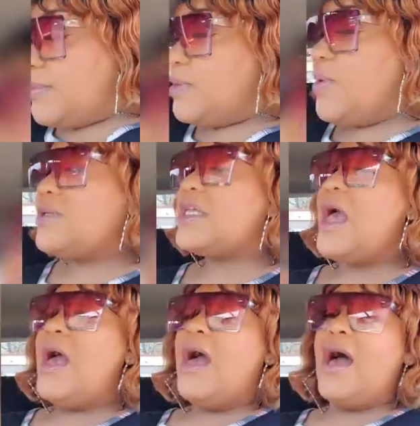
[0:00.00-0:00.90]
be worse.
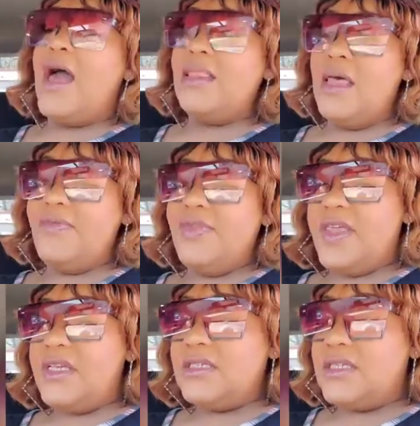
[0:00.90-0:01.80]
I love
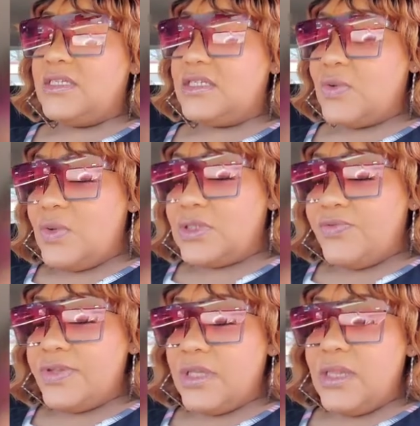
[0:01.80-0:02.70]
this. This is also
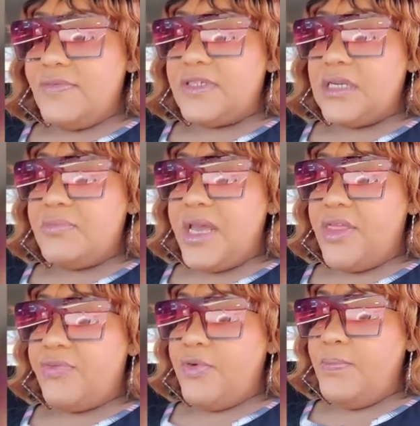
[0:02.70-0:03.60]
for the Loved In
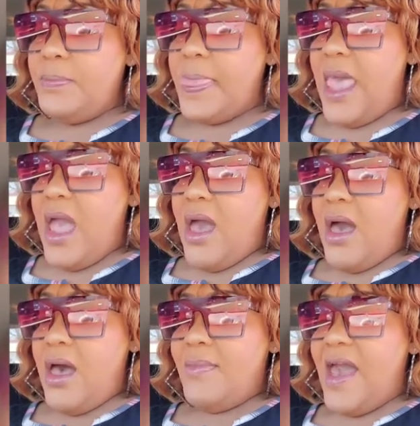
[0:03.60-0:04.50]
bathroom.
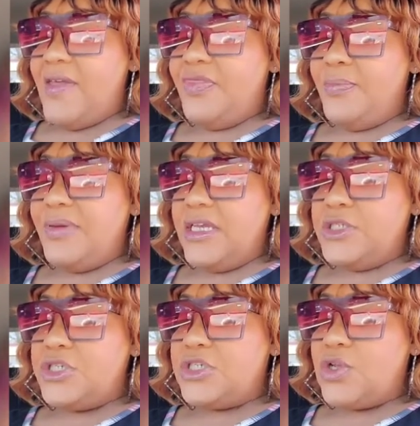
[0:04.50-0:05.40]
I'm at the
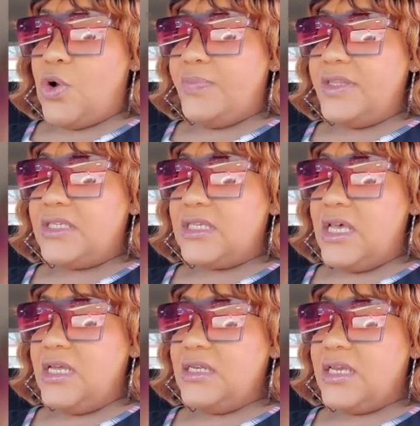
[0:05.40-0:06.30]
beach. Soak up the
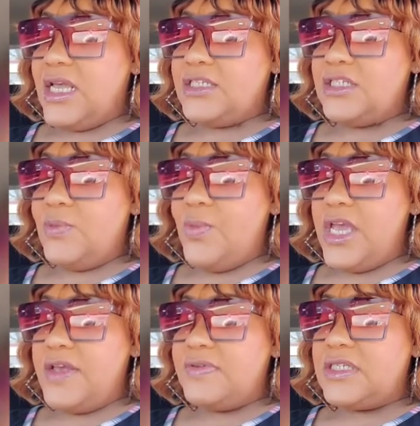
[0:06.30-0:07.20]
sun. Catch some
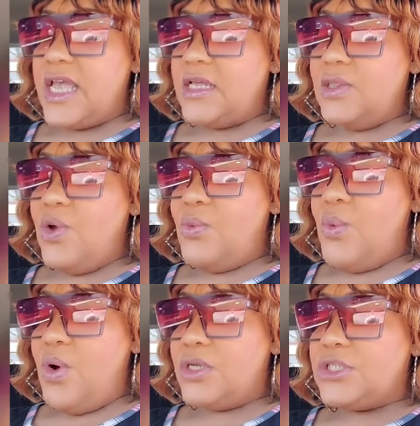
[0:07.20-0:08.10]
waves. Take long
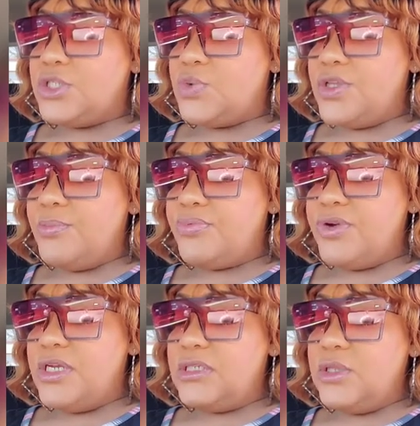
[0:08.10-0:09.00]
walks. Enjoy the
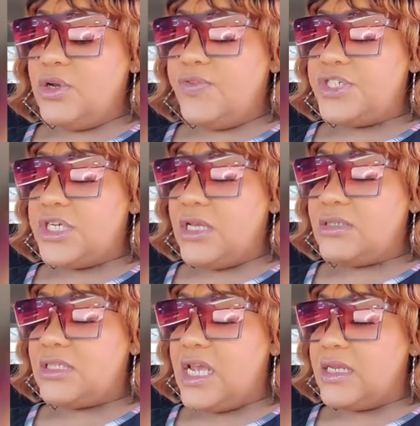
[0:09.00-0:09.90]
breeze. Look for
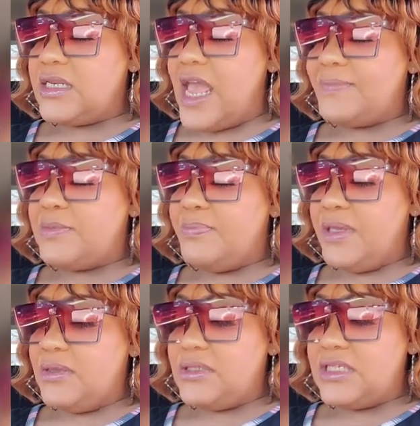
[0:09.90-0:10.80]
shells. Take naps.
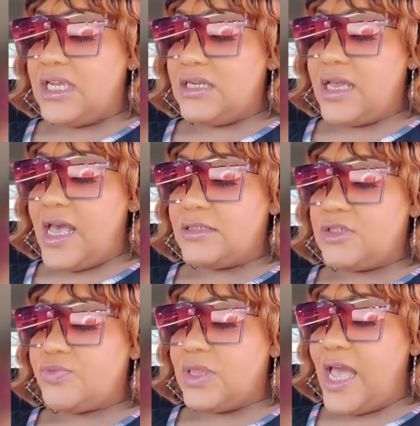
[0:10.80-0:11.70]
Build
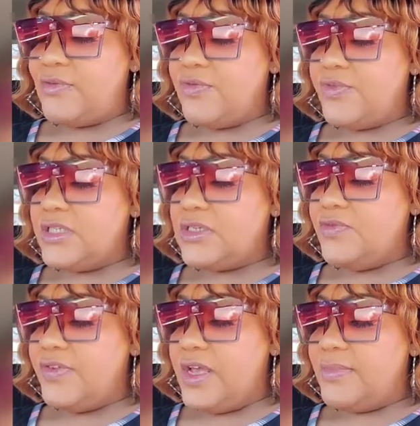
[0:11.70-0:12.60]
sandcastles. Relax with friends and
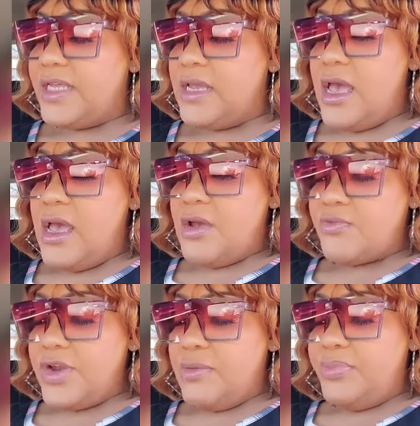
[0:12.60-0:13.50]
family.
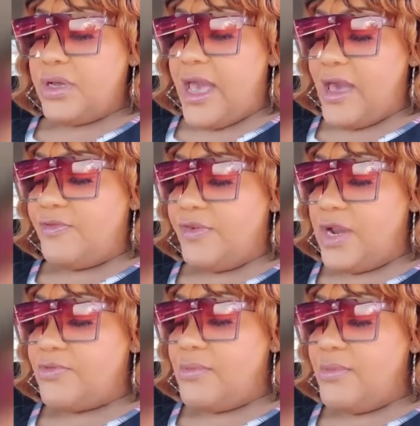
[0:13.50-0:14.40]
Read a book. Have
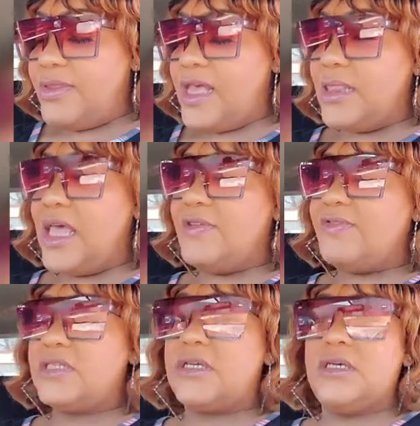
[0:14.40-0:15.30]
fun. Remember that life
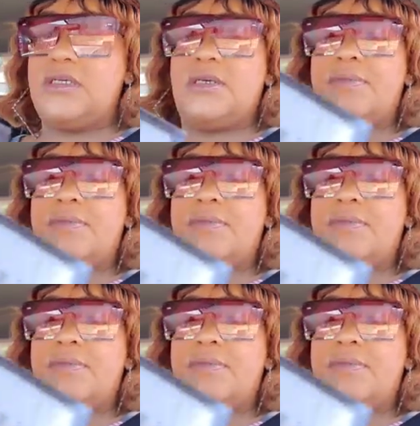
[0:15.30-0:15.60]
is good.